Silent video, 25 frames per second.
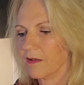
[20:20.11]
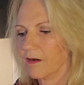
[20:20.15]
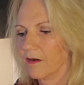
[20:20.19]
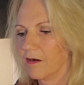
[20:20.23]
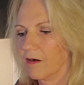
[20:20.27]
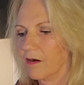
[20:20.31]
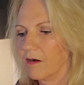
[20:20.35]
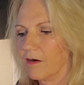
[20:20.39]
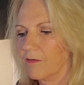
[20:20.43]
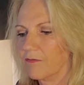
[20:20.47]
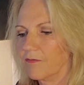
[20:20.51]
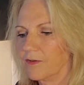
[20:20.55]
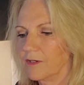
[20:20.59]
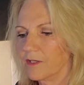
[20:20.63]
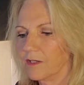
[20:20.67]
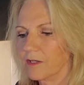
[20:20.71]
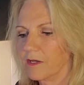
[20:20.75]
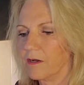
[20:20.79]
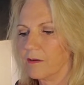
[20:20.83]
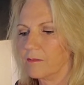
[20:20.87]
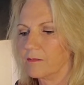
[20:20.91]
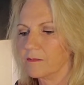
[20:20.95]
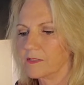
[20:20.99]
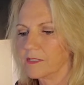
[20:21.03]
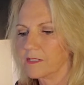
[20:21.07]
Off it
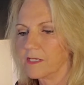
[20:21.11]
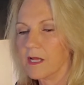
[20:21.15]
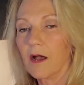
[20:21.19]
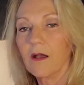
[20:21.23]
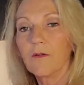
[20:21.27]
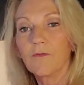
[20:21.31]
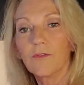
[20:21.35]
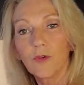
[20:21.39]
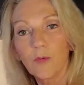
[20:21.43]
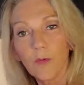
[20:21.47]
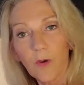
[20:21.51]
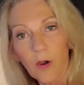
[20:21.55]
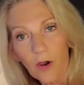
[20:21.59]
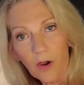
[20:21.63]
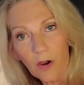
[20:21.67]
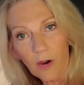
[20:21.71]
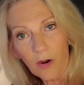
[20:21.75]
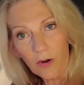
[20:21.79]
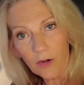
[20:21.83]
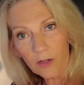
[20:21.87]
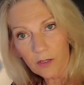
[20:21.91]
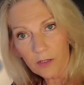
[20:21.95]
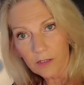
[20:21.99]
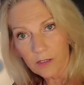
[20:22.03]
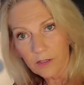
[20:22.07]
comes. Now, if you are
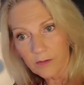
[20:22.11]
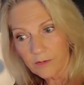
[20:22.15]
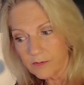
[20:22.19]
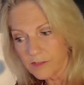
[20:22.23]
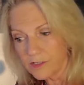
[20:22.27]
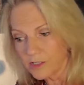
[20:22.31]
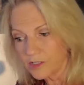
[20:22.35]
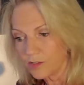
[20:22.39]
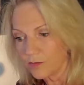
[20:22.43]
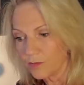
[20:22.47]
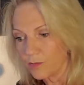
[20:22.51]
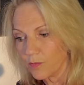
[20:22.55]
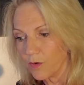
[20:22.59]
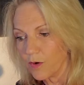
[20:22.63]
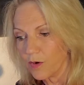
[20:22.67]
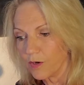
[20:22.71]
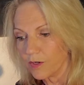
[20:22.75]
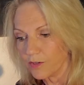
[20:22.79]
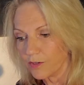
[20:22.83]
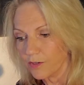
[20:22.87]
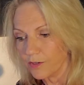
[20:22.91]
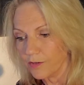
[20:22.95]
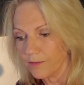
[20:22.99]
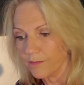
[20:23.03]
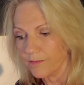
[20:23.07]
close to
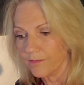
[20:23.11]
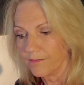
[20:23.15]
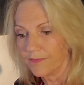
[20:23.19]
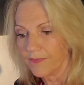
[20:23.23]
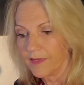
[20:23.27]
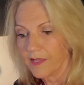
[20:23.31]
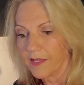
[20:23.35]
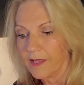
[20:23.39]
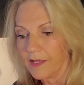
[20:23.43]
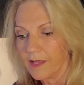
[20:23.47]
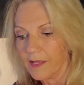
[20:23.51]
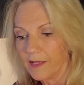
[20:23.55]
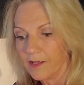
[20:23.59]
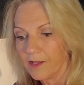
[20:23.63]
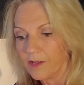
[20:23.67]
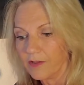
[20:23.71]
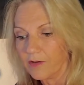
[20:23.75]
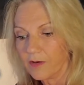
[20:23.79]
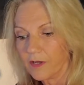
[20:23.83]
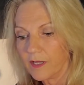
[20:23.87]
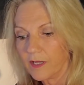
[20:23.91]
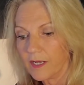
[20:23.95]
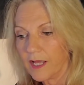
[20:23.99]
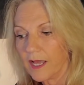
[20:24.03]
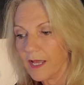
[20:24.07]
water, you
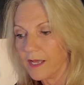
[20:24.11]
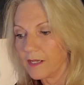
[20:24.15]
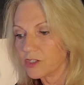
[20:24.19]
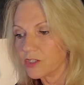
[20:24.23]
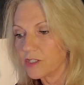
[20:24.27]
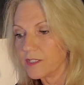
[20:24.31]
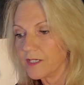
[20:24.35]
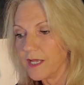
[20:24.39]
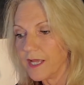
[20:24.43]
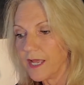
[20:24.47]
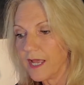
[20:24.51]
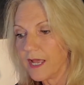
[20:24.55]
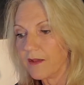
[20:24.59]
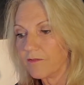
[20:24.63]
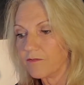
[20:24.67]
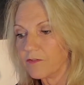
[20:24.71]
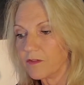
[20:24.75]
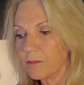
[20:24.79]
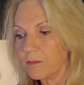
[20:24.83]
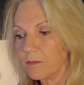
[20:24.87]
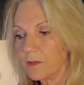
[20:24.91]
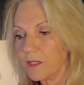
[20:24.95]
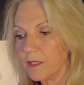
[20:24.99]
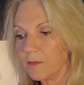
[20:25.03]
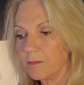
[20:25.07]
can actually have the
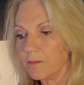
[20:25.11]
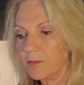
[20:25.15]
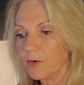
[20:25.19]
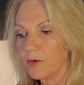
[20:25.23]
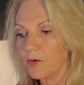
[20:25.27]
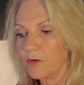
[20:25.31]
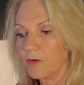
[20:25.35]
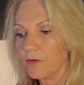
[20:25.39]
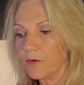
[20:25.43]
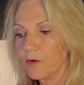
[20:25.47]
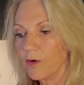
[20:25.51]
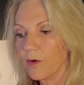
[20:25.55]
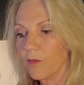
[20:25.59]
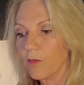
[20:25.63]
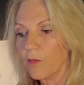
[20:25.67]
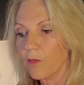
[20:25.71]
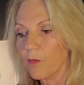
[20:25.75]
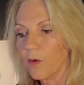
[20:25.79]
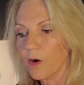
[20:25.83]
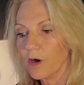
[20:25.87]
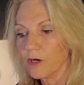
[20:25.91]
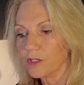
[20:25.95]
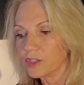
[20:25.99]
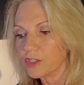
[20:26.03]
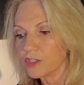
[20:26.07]
people
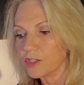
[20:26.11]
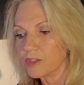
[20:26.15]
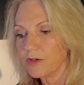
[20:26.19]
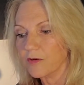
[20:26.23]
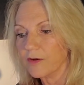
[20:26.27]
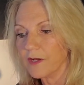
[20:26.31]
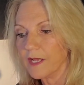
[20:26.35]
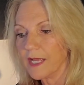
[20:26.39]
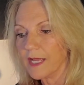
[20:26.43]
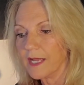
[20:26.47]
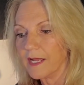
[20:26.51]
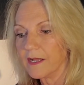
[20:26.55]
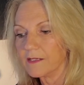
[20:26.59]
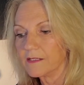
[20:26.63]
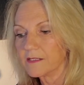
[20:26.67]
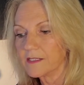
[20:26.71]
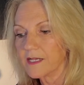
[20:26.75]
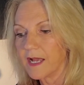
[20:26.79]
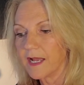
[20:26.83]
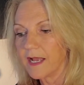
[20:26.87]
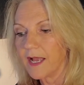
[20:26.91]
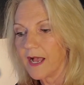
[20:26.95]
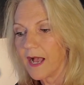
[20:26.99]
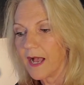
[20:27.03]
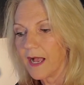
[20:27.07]
wash their hands.
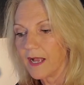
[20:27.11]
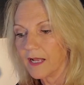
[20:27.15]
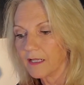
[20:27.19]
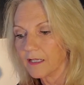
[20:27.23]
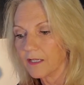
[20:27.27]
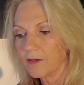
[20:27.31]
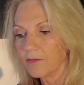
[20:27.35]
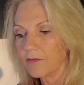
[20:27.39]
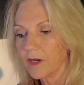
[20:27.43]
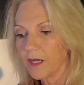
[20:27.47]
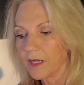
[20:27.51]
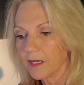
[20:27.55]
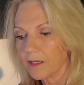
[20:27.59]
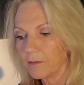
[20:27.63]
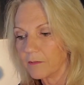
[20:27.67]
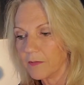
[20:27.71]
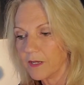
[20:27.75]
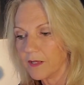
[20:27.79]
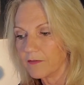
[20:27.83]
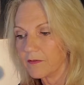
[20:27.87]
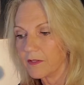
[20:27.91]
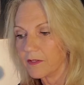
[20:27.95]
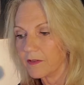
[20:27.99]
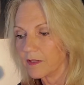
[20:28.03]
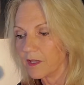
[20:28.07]
I highly
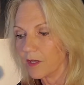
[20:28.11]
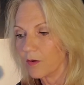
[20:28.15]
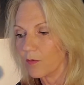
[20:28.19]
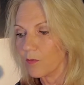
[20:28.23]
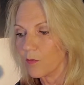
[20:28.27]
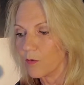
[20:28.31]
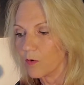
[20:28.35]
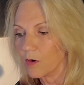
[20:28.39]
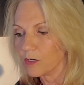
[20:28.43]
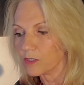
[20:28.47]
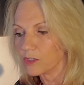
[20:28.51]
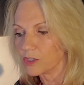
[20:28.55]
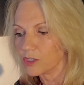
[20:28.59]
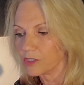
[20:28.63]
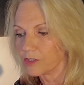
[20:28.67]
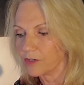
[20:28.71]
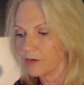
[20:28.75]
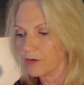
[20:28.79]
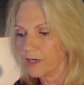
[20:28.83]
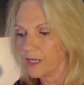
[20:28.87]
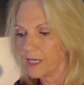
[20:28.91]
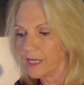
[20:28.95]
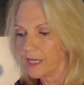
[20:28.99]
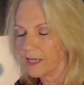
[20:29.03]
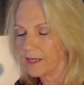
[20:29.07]
recommend that they wash their
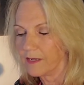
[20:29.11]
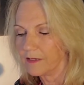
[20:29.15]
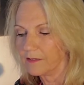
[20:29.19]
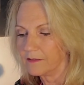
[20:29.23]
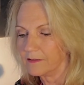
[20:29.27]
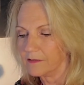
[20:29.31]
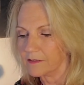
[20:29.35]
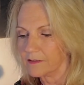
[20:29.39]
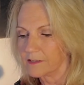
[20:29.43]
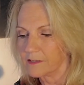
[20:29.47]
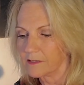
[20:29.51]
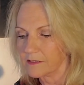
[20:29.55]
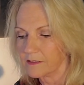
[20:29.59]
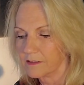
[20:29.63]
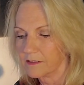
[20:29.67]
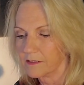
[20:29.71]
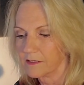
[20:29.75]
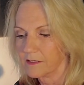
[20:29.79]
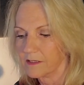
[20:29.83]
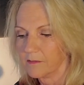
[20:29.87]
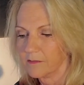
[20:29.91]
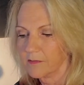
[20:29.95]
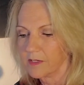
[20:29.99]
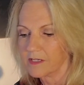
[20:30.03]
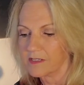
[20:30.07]
hands
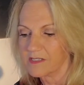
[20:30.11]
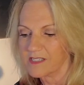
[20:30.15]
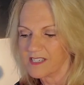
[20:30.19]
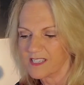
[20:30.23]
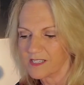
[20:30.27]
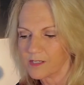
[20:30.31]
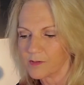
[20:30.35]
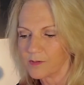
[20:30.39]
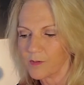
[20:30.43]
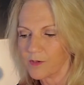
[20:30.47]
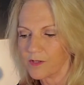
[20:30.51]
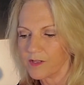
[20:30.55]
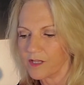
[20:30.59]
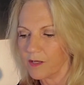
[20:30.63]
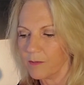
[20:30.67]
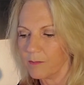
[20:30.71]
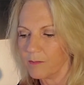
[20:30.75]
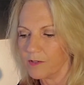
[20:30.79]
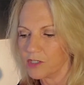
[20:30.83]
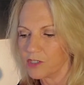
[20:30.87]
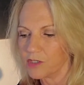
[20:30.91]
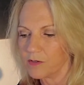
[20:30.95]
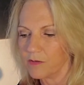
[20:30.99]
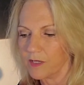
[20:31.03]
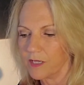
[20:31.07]
because this is what they'll be
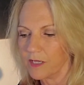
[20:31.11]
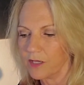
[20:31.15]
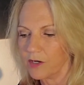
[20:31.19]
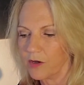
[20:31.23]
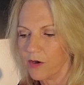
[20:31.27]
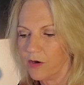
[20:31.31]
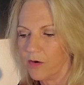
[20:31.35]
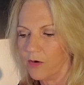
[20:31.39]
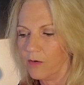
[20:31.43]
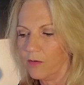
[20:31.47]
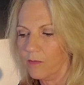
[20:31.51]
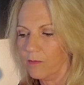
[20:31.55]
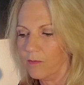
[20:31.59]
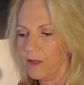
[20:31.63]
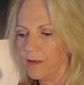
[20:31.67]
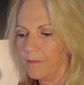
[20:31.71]
doing at home.